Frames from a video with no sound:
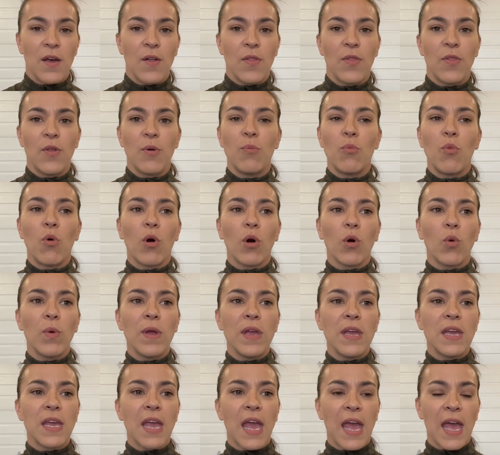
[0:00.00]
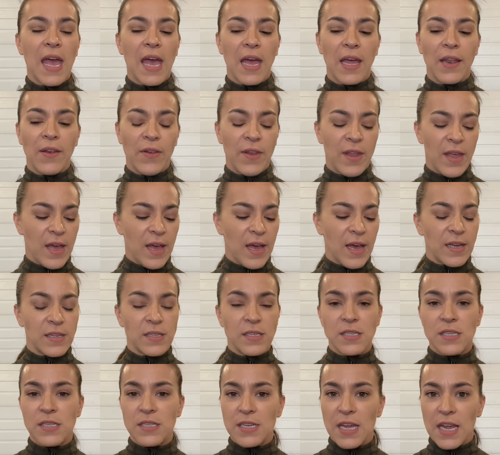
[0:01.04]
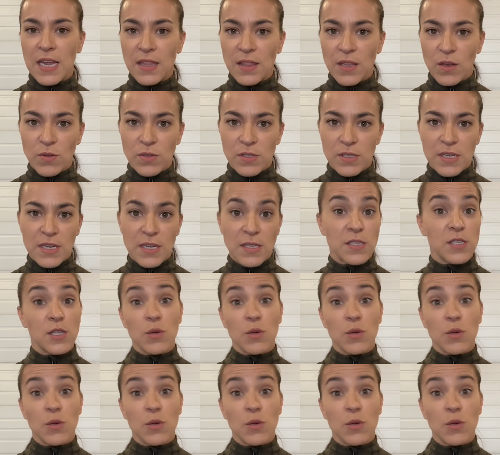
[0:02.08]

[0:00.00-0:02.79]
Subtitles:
the more we can state those needs,